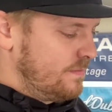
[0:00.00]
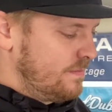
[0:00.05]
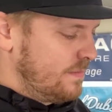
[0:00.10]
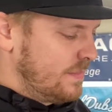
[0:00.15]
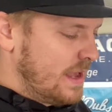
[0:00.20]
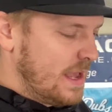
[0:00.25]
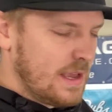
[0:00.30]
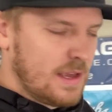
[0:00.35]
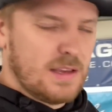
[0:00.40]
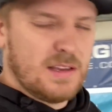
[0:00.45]

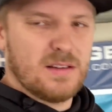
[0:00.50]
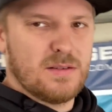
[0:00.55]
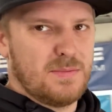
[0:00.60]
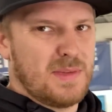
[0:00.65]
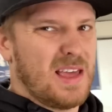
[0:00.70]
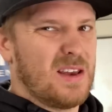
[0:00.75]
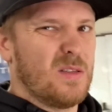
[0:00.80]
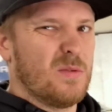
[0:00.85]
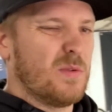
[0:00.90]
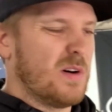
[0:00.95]
isn't going to be
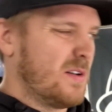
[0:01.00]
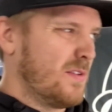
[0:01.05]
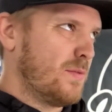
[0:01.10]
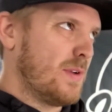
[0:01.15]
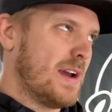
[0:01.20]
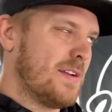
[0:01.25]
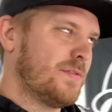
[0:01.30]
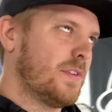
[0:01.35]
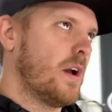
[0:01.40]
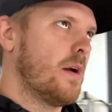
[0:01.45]
the end of the world if
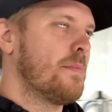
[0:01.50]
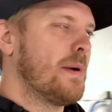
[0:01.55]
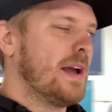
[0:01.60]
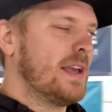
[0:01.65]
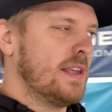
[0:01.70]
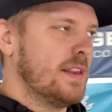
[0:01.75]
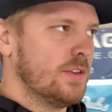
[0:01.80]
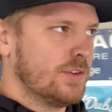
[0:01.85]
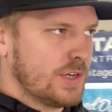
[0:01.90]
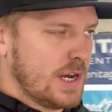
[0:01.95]
we have to go
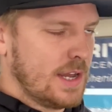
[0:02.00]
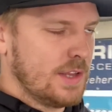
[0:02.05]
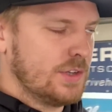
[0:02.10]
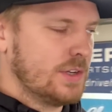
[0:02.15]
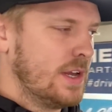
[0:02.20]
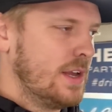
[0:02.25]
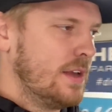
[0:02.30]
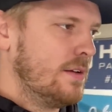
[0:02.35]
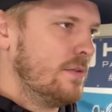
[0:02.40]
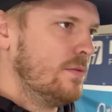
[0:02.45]
back in and change
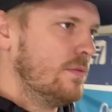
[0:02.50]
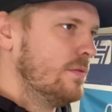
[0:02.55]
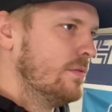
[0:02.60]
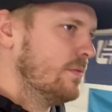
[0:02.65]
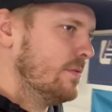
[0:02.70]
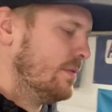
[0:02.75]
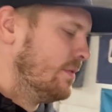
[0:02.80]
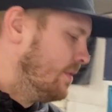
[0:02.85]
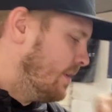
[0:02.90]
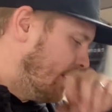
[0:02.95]
it.
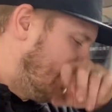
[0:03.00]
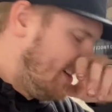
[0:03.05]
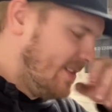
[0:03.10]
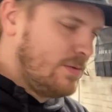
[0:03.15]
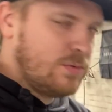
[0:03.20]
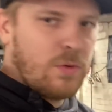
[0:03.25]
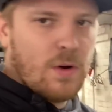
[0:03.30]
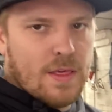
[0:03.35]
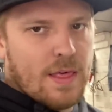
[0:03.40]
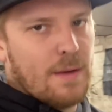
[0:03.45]

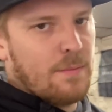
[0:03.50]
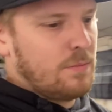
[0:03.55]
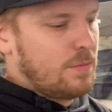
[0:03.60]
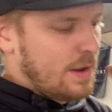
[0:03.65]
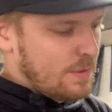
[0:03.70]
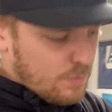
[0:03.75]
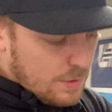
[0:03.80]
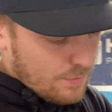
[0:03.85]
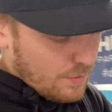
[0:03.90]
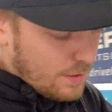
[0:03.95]
One of
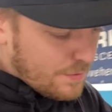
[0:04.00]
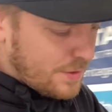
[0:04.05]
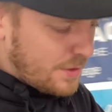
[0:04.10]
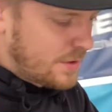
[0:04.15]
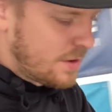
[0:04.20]
them. We'd rather not do